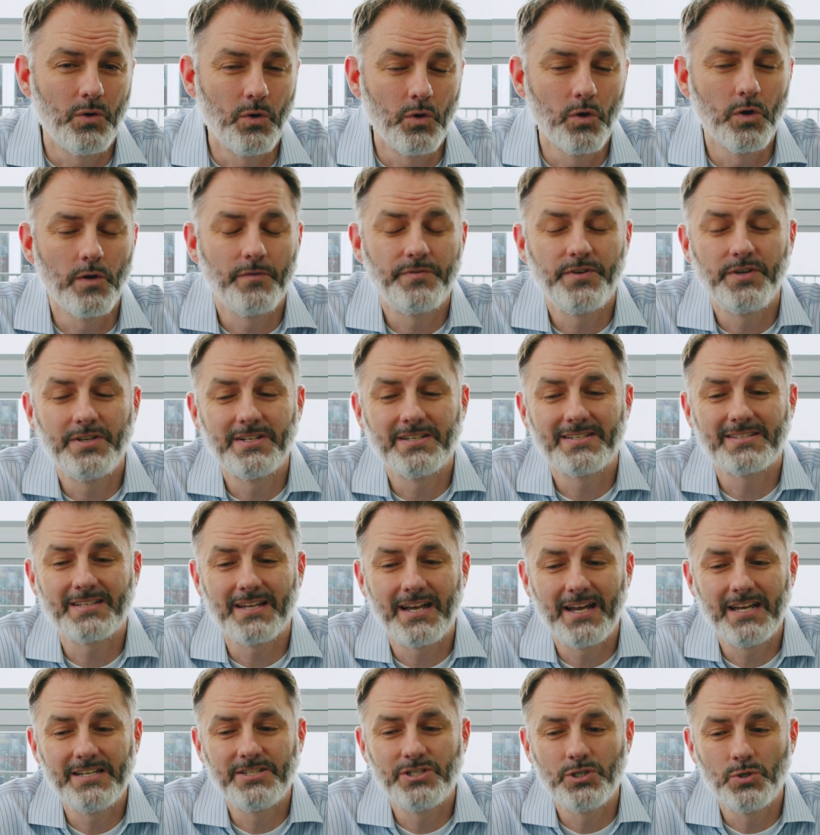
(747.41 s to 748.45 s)
or if you
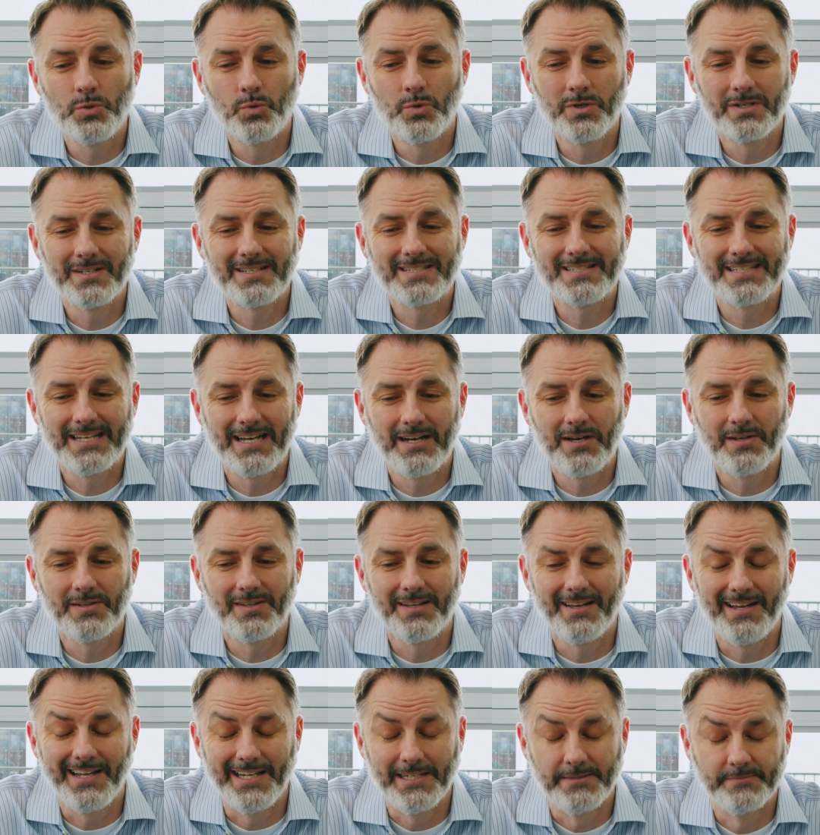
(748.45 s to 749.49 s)
decide you want to sound
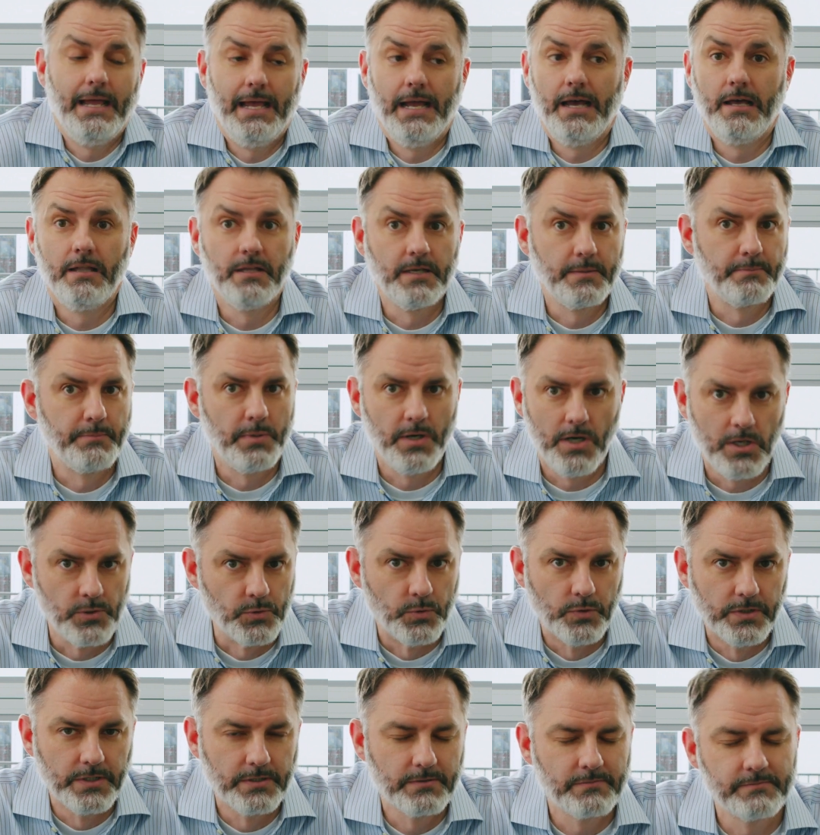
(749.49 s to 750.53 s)
like Alec
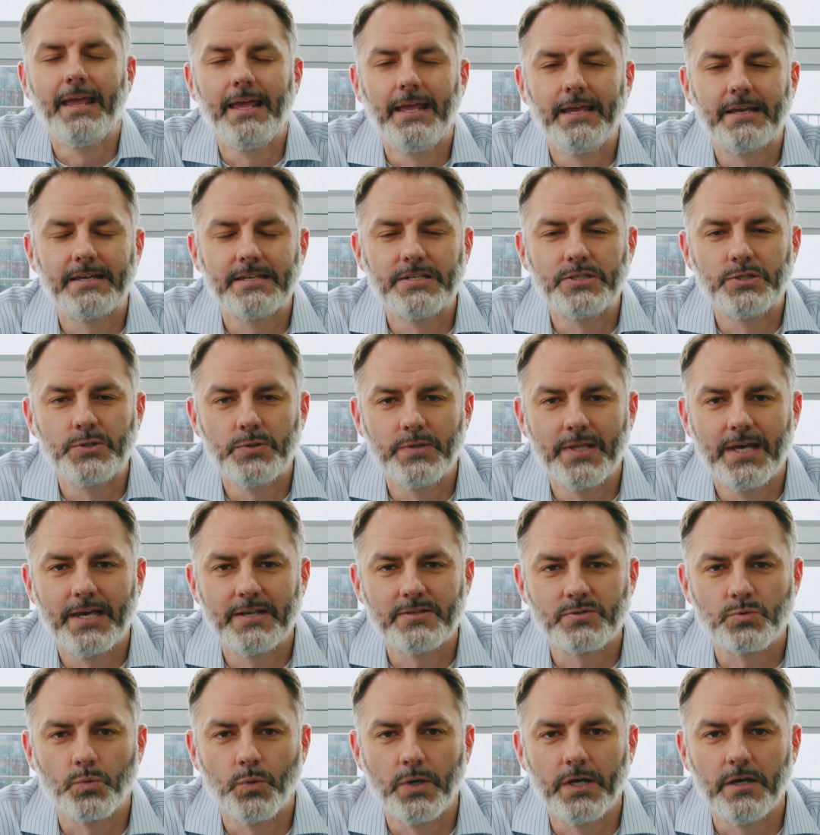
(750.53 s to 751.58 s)
Baldwin, it can do that
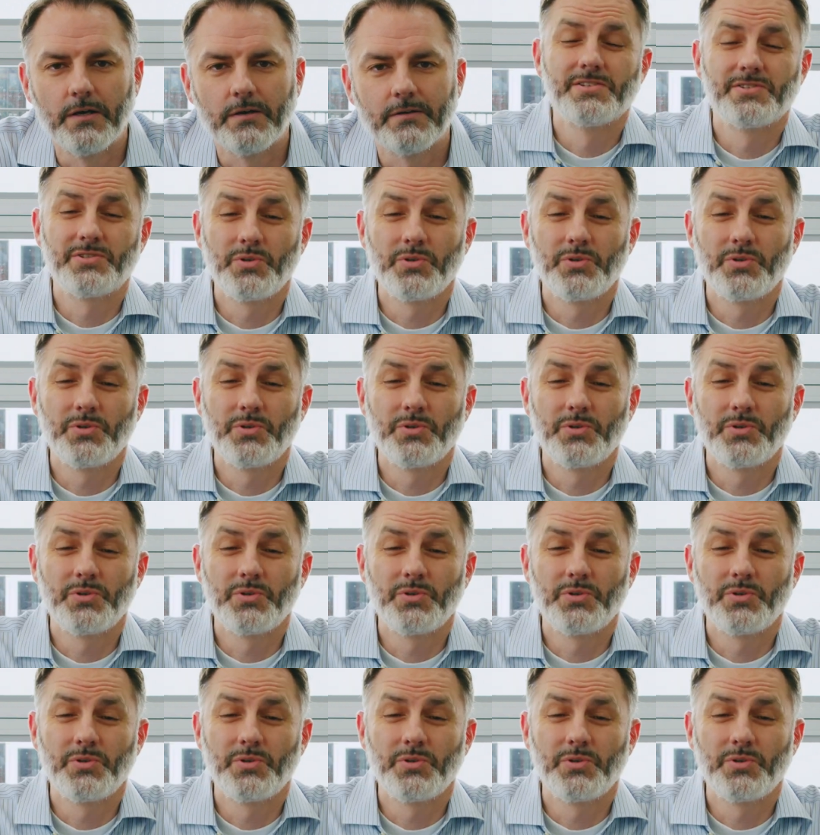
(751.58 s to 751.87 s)
as well.